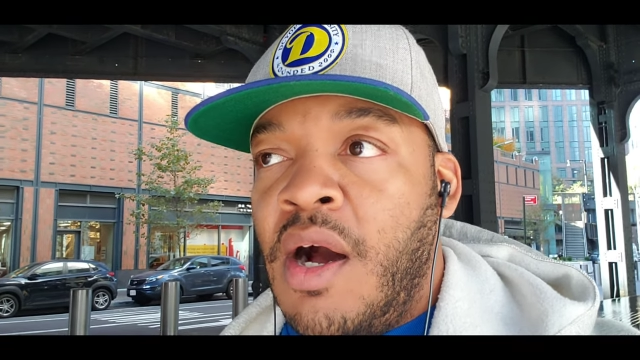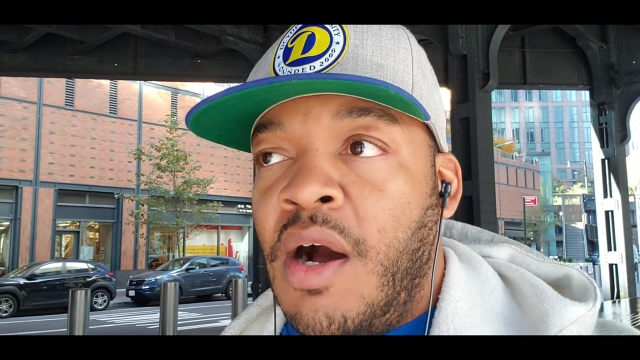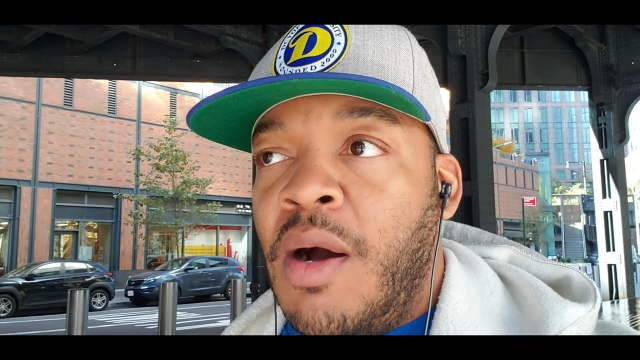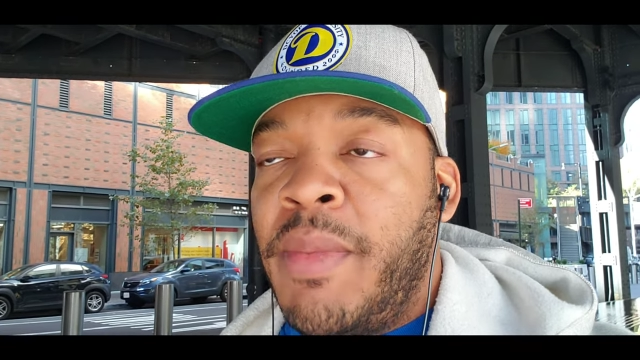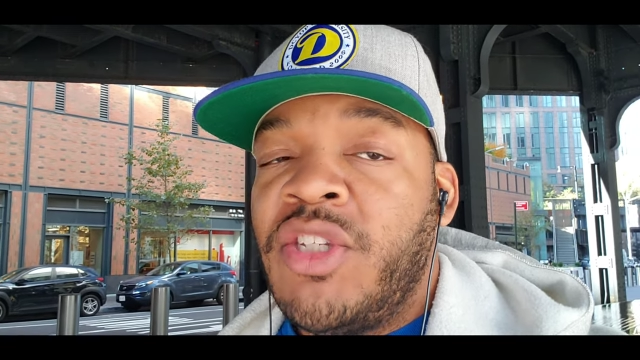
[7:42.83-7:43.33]

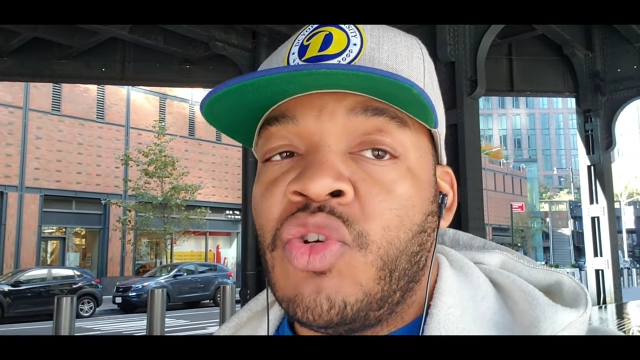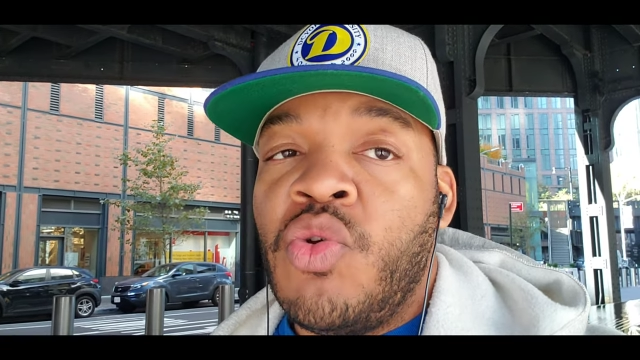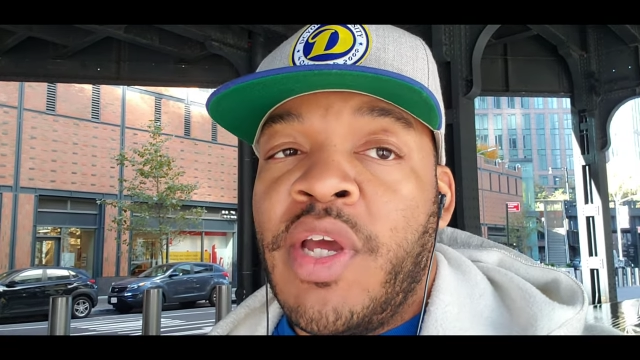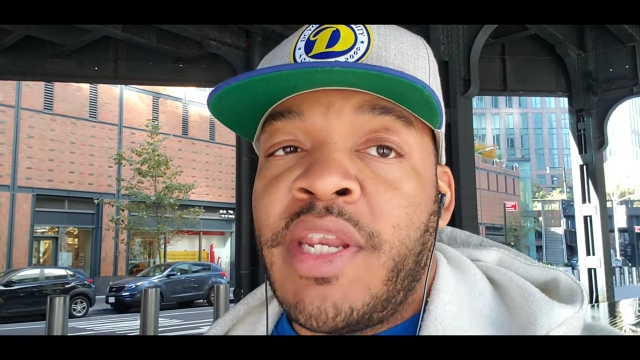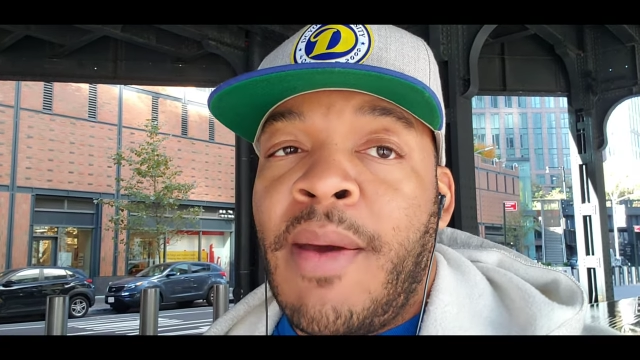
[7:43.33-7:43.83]
Uh, make sure
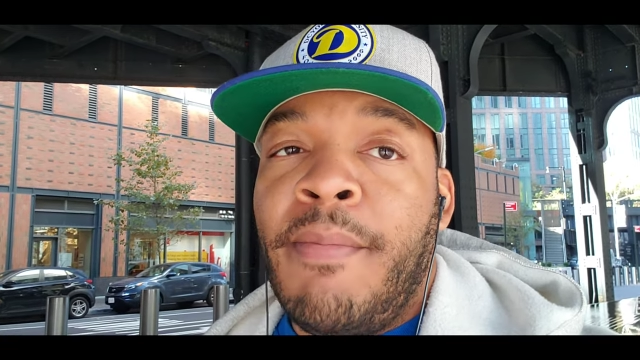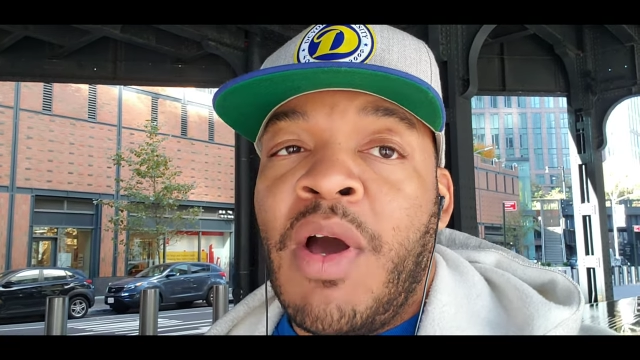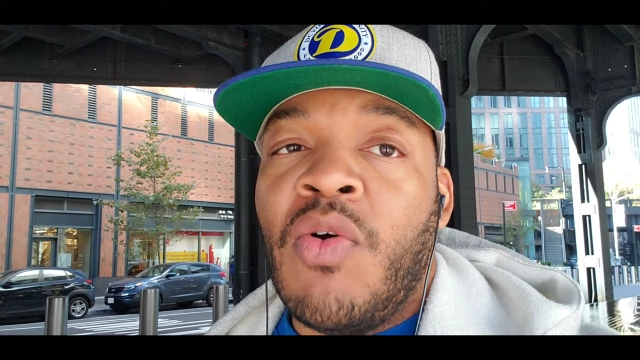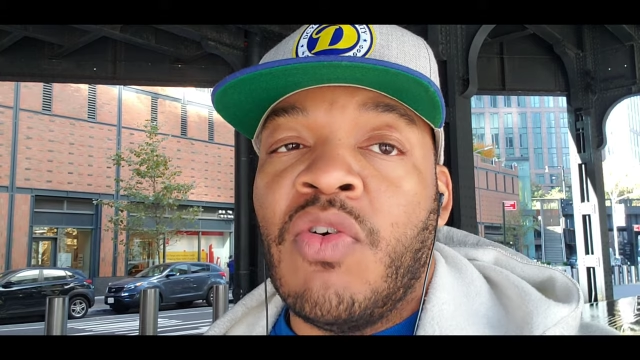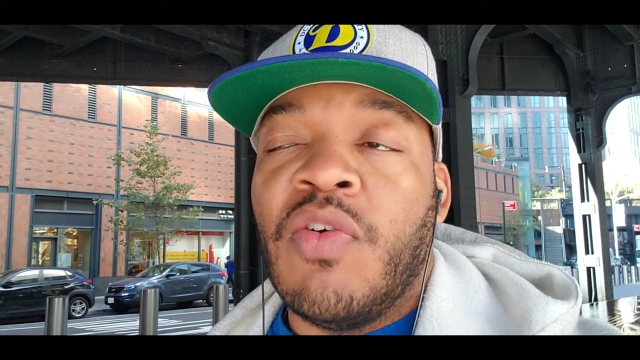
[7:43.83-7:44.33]
you hit that
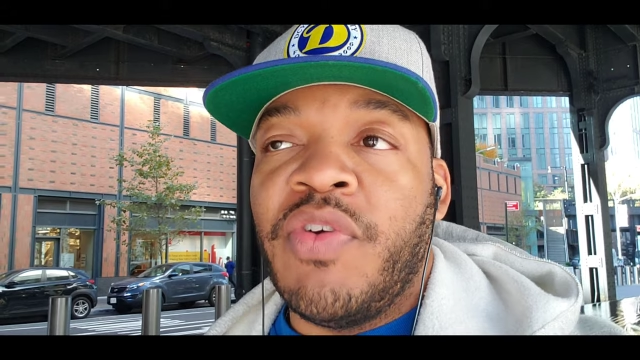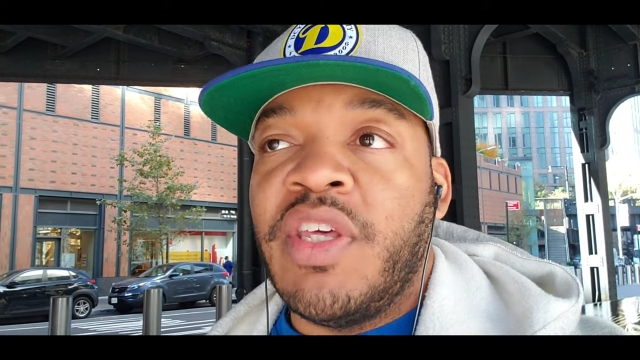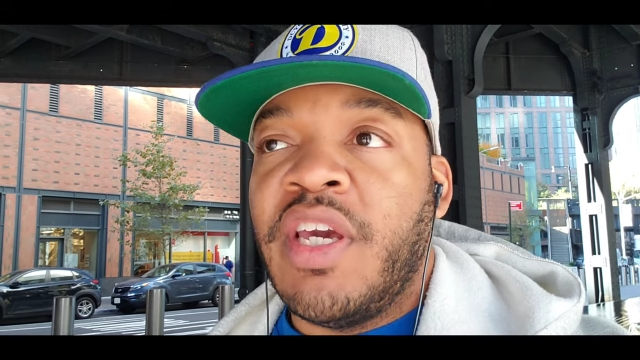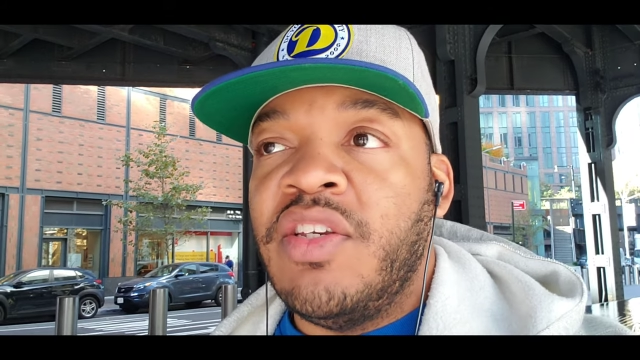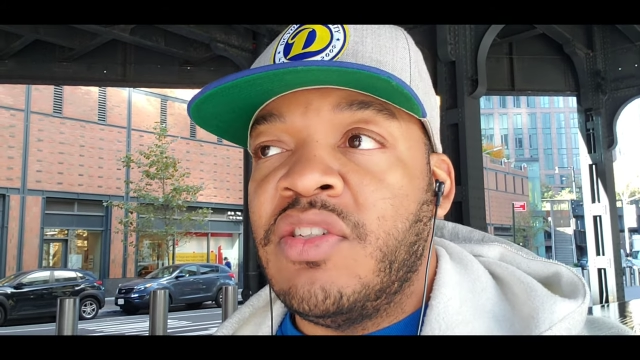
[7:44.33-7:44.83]
bell
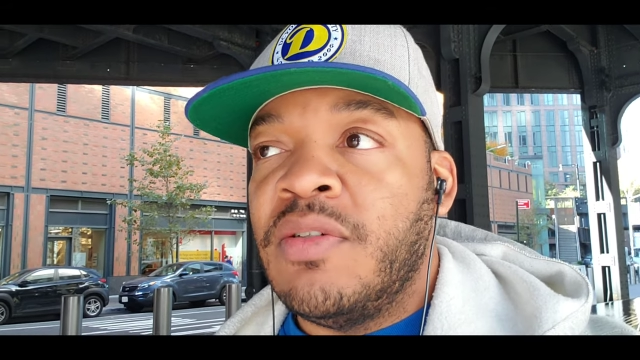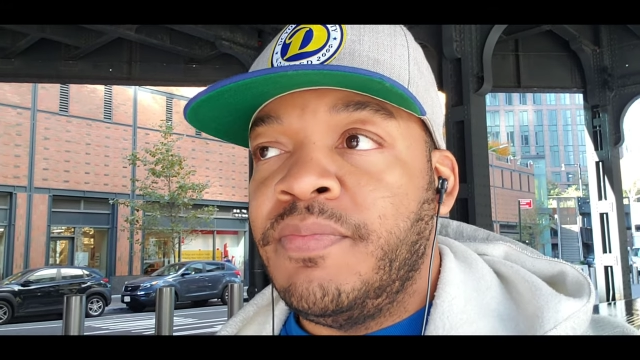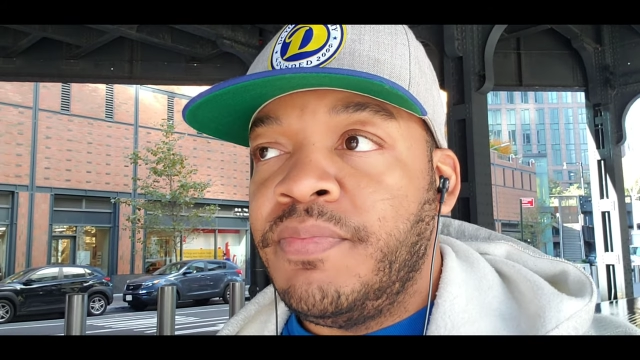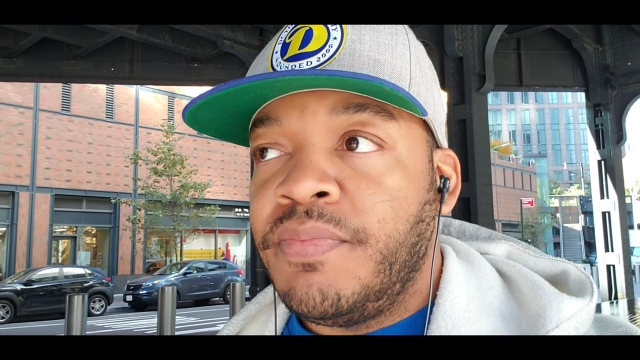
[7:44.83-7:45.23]
notification